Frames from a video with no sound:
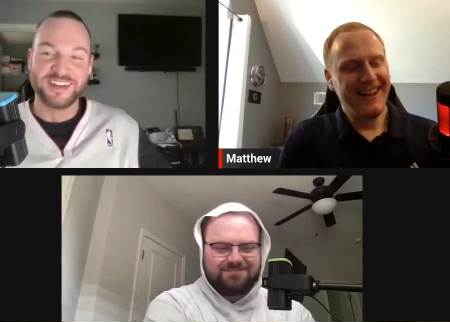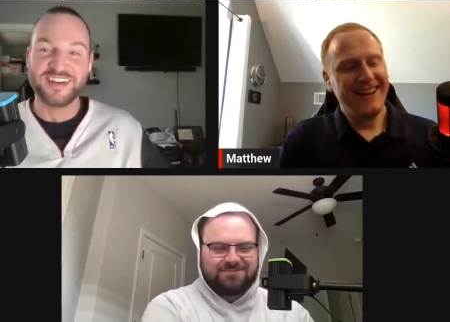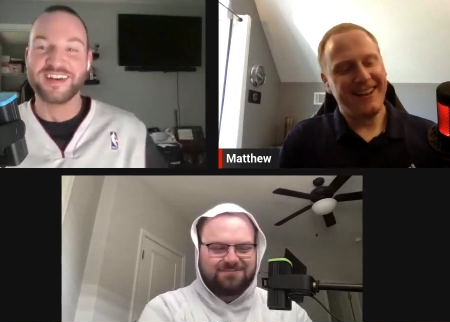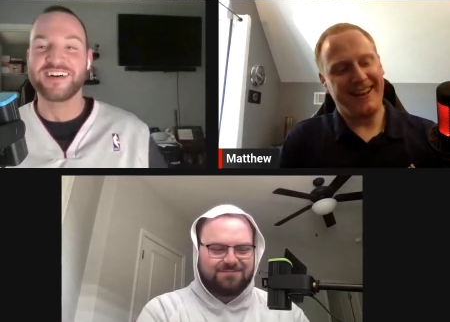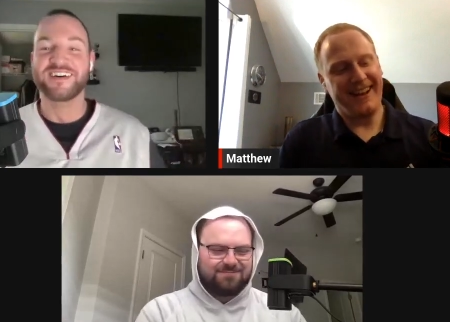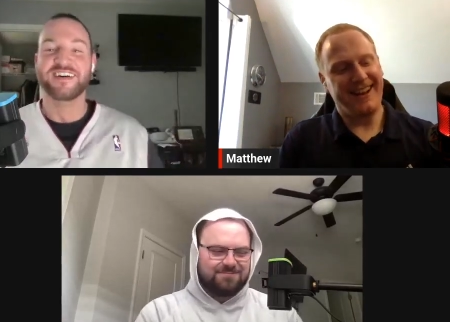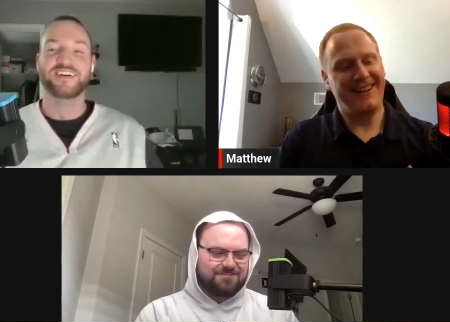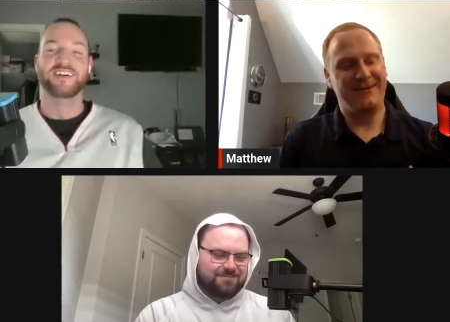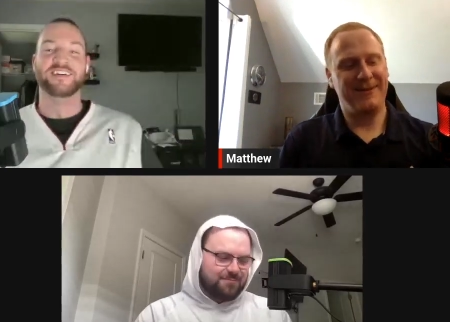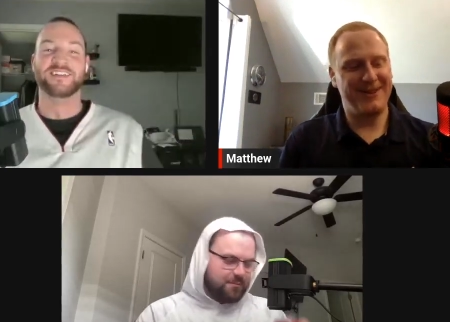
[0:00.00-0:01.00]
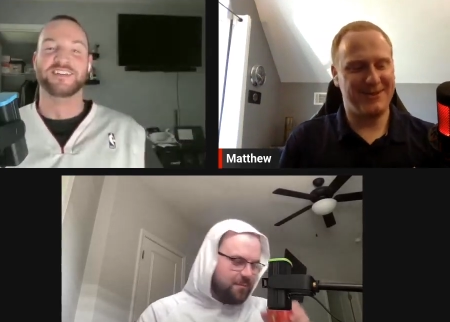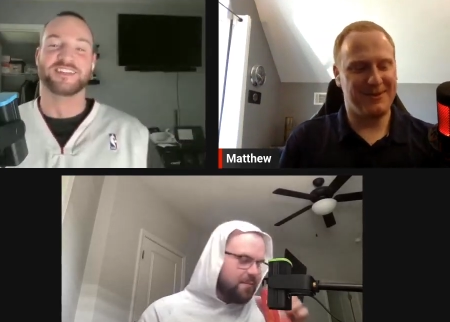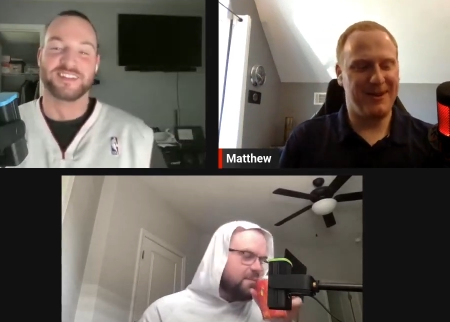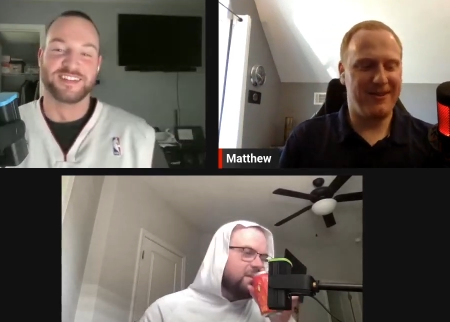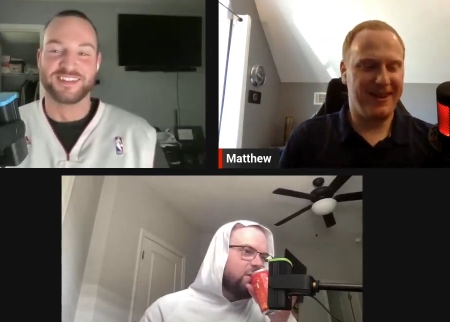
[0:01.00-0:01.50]
Speaker 1: Yeah, me and Jordan may
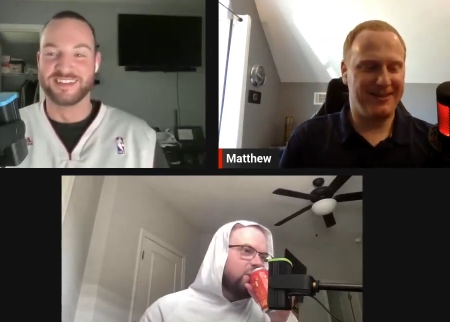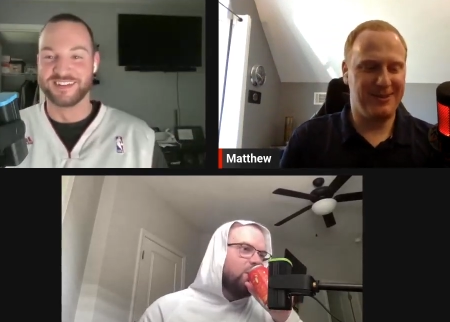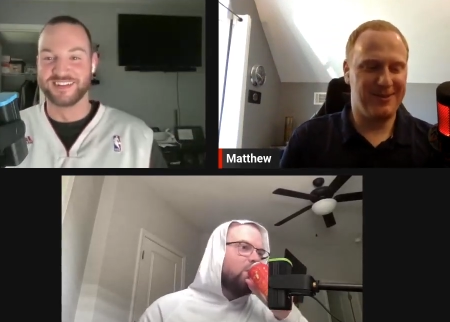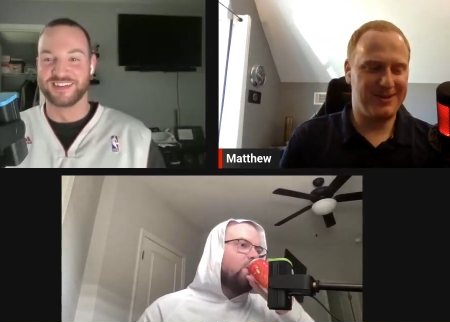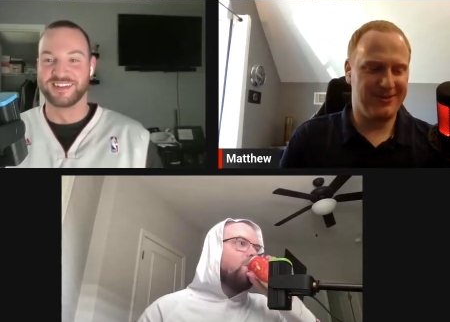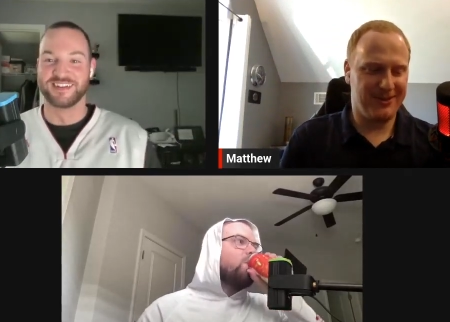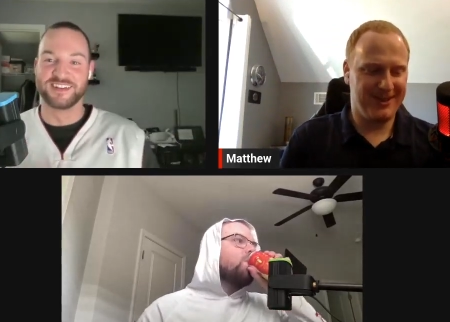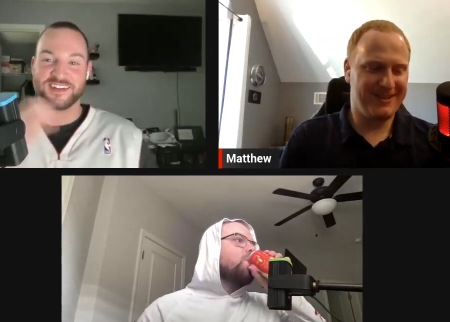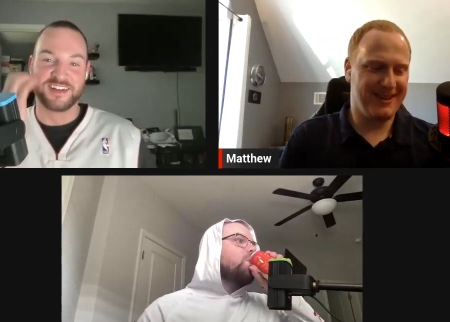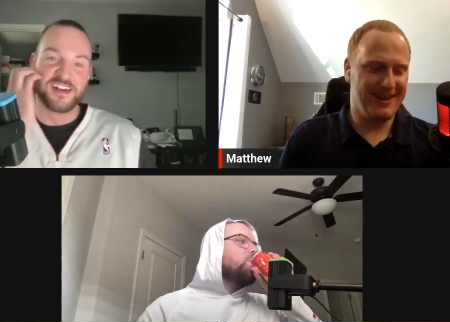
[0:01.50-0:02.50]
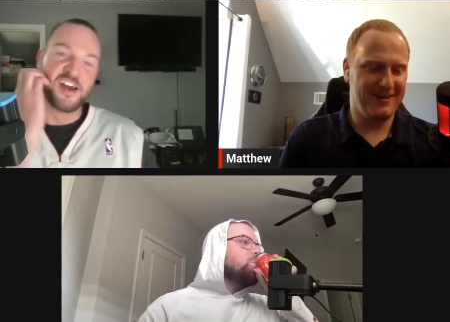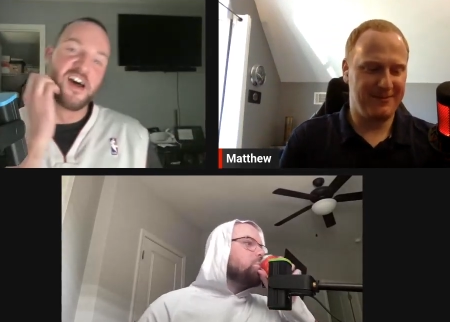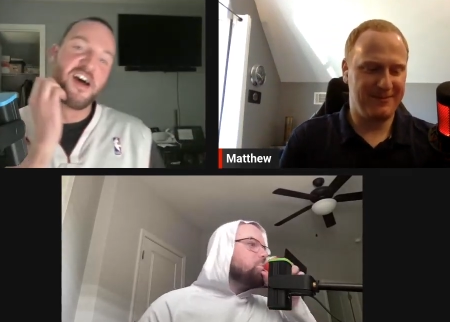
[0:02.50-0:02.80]
have had too much of a good time,